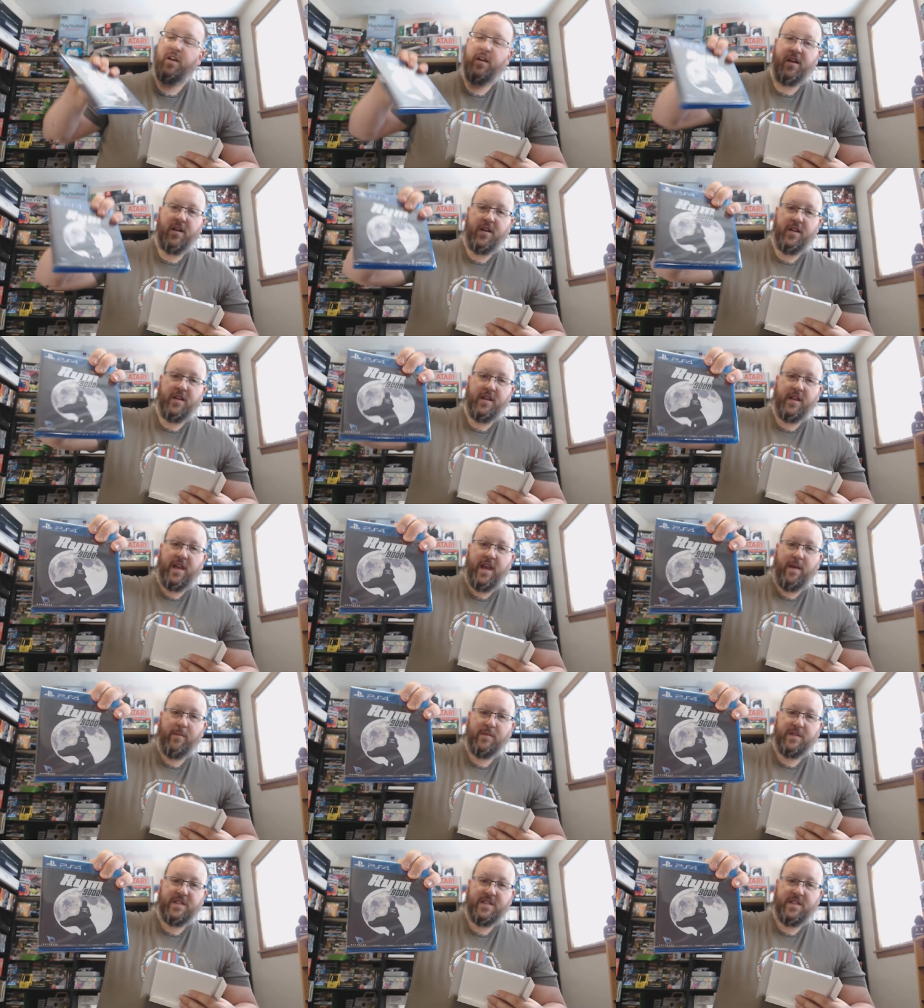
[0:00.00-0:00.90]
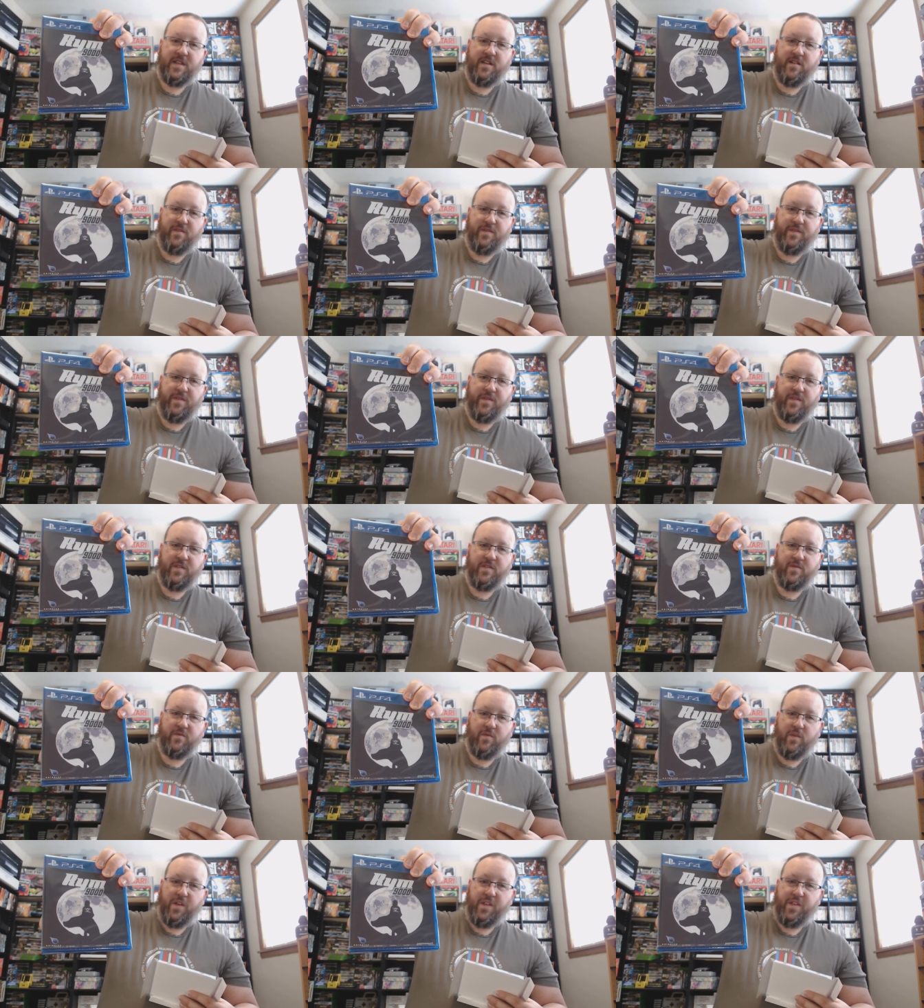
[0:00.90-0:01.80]
the game itself
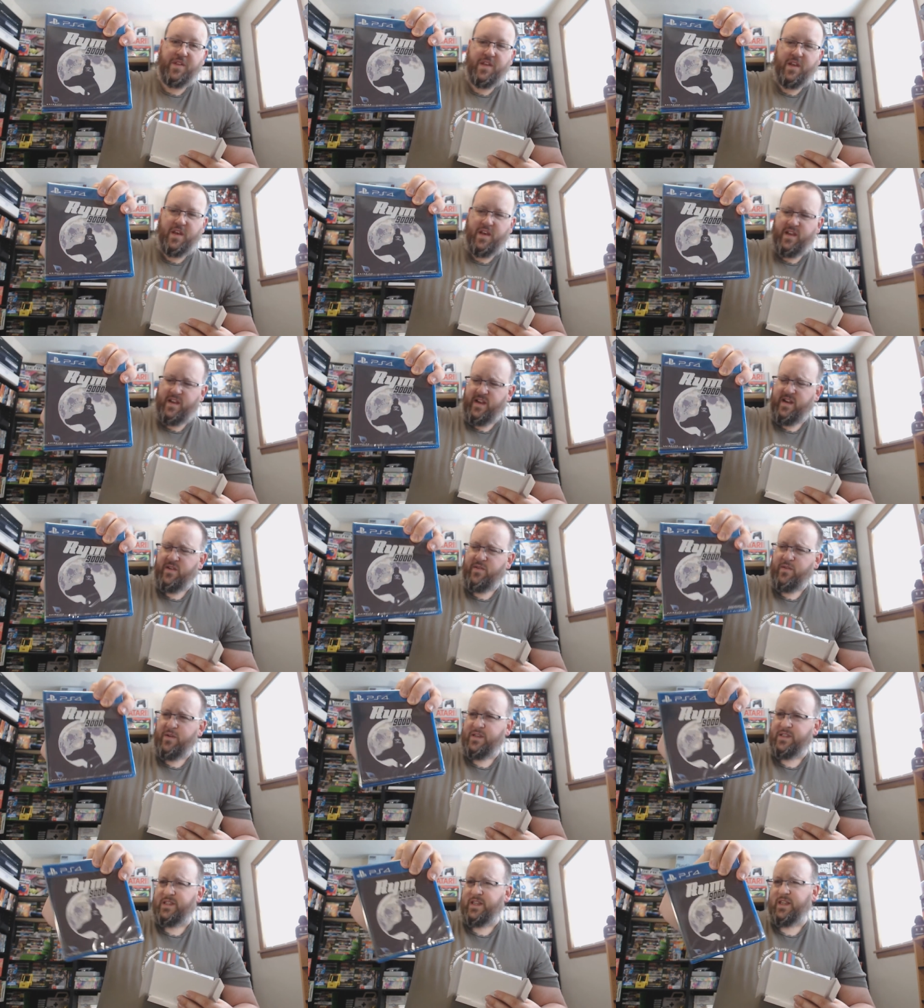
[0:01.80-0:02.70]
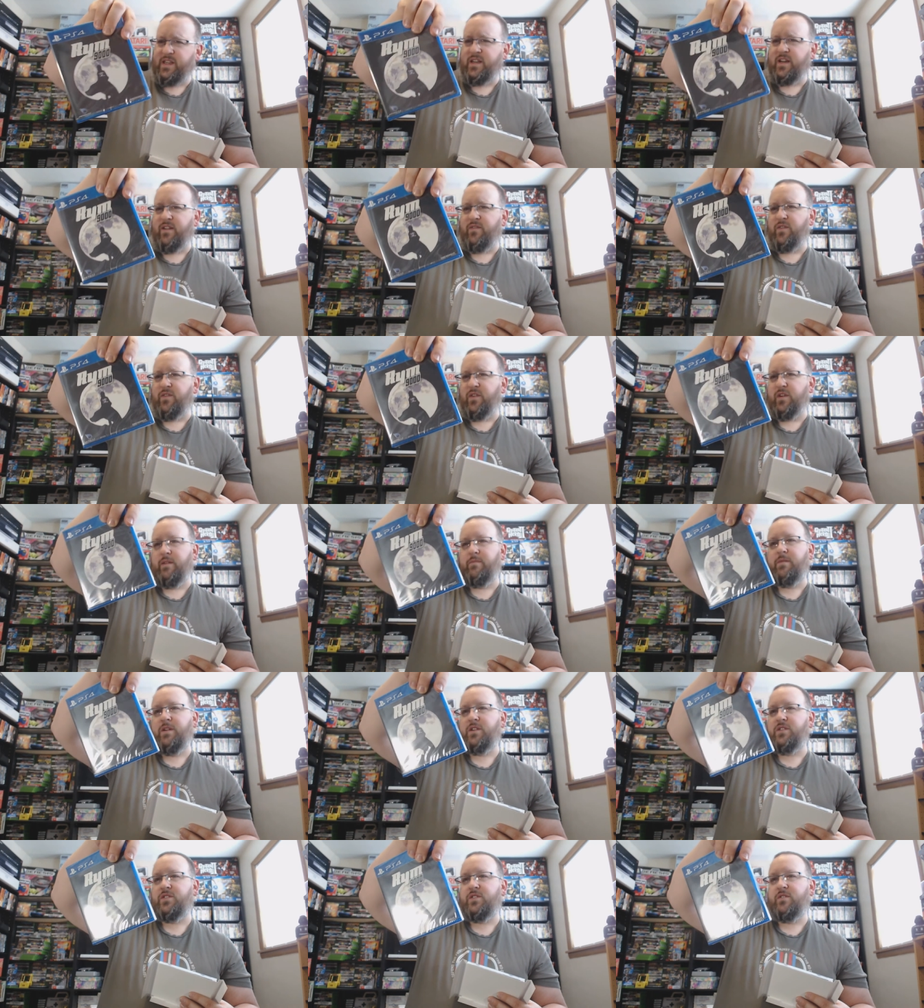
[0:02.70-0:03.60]
with uh, interesting cover. I'm
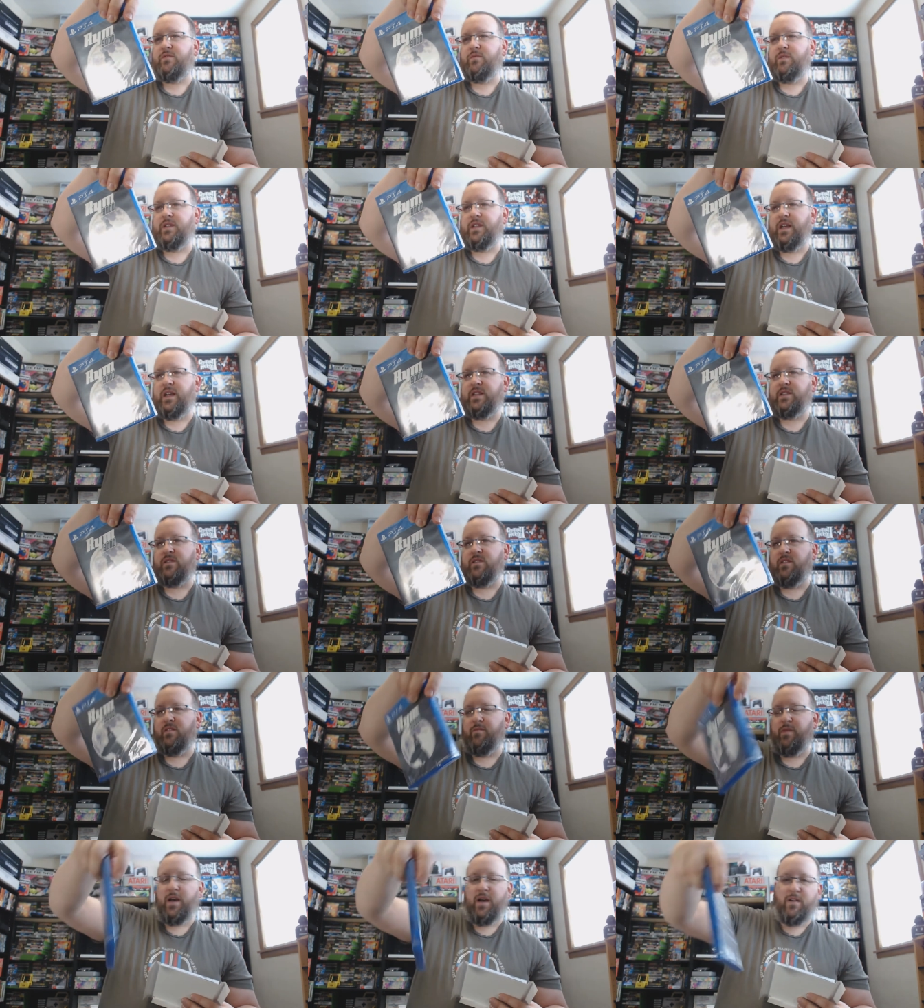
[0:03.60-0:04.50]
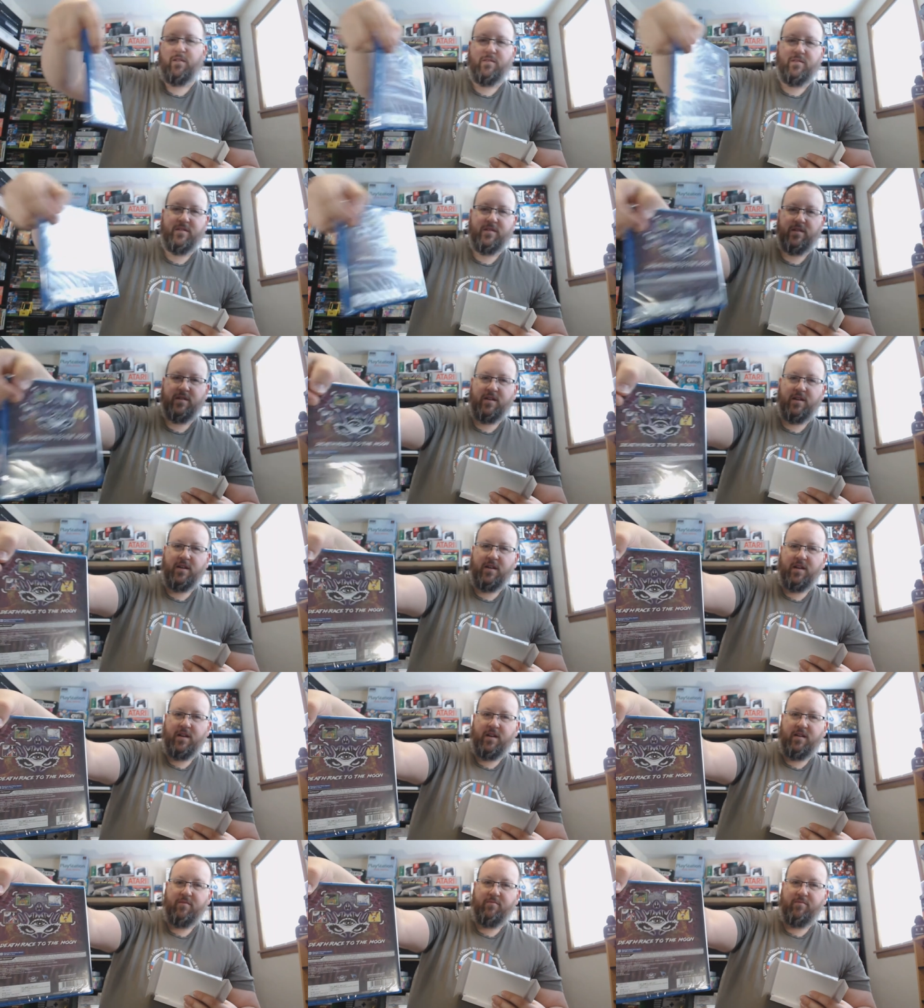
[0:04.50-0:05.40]
not sure what that's all about.
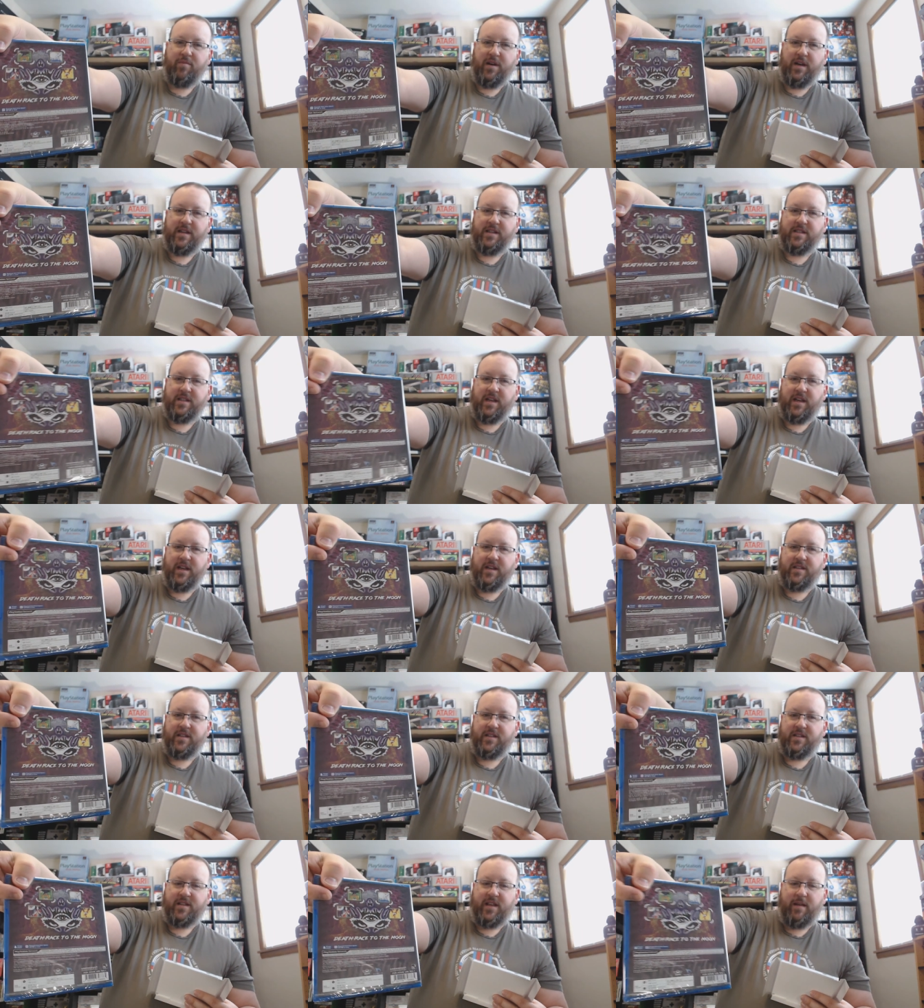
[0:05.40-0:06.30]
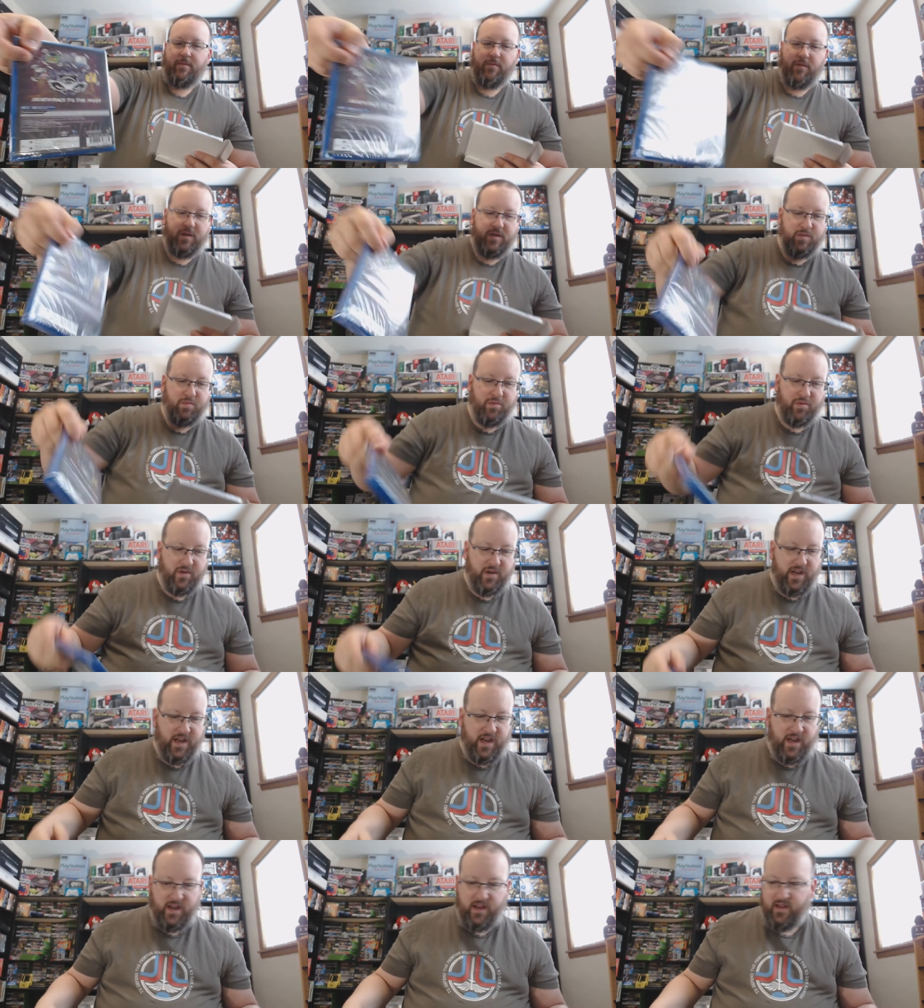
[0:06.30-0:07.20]
But uh, this game looks
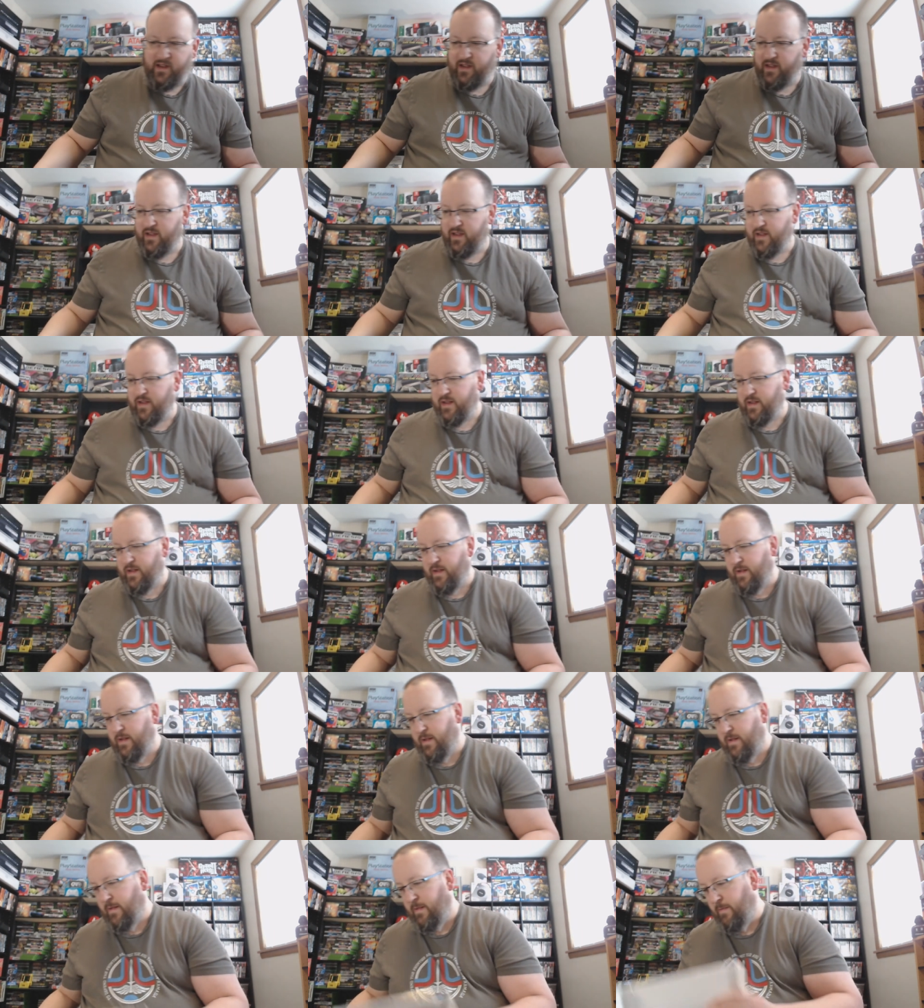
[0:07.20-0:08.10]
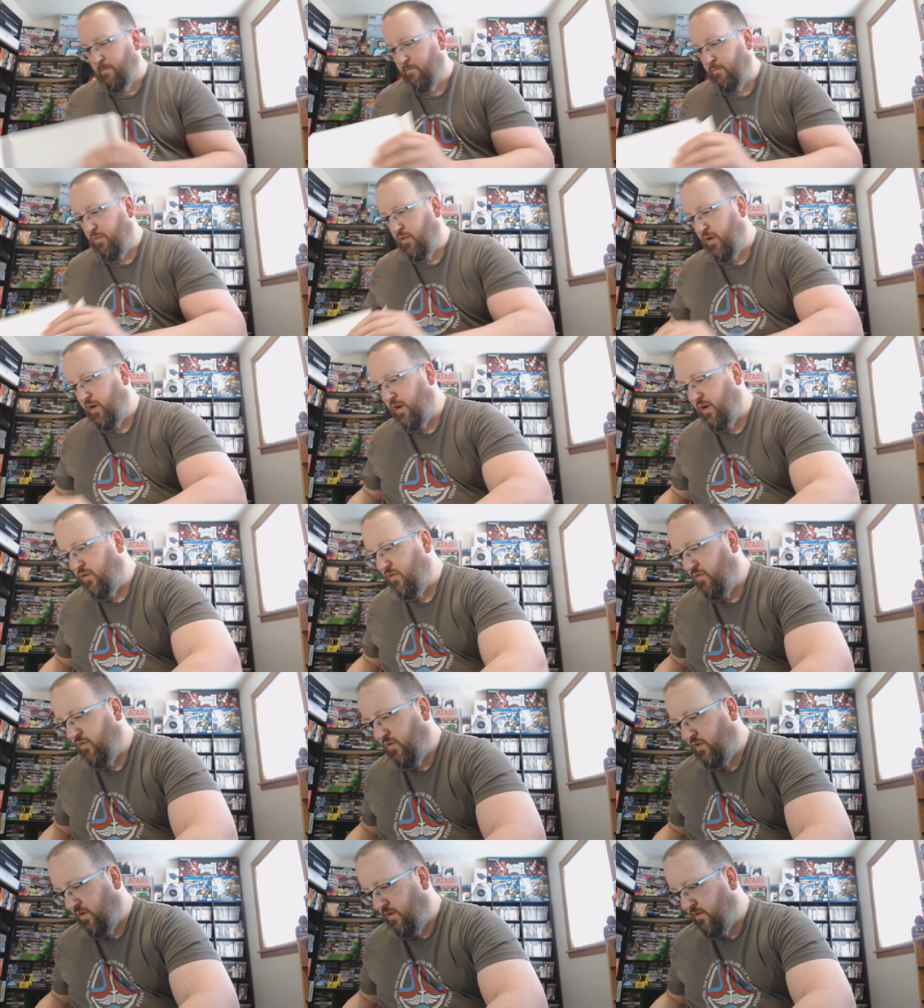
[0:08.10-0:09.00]
pretty, pretty cool.